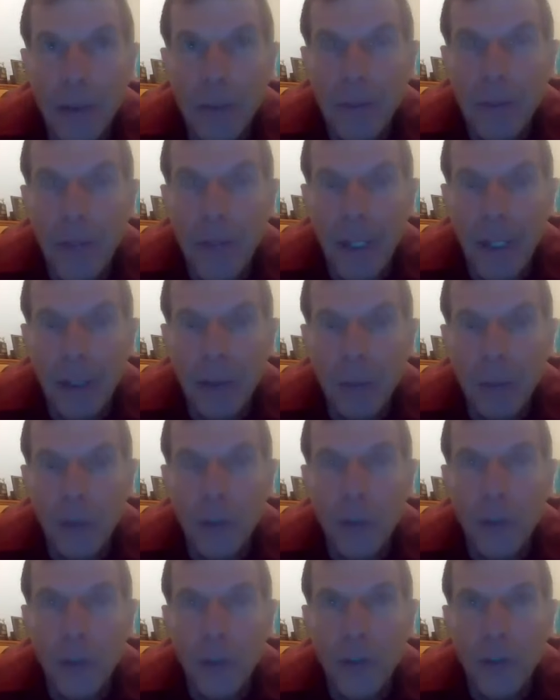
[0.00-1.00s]
the mail
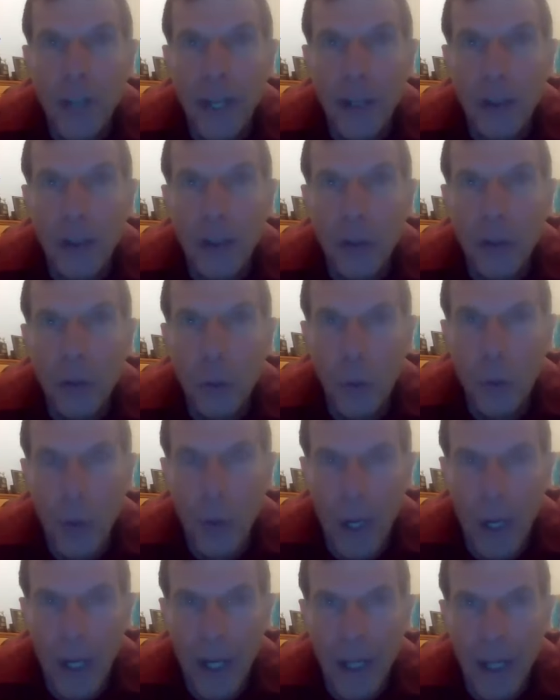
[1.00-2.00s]
which will tell you
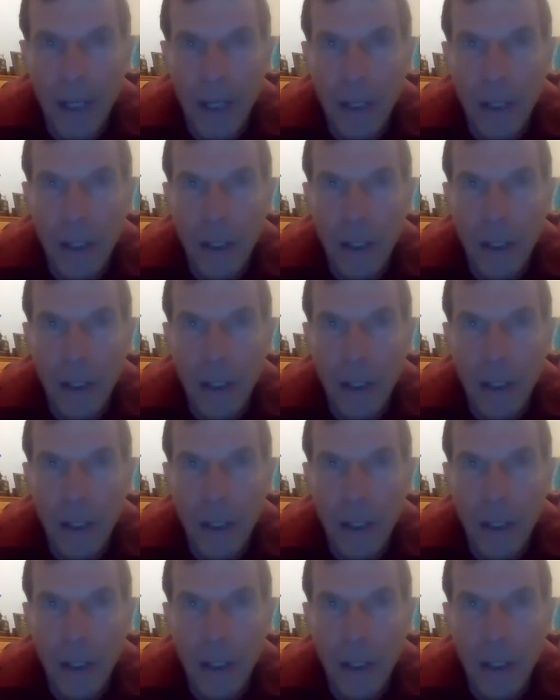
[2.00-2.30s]
why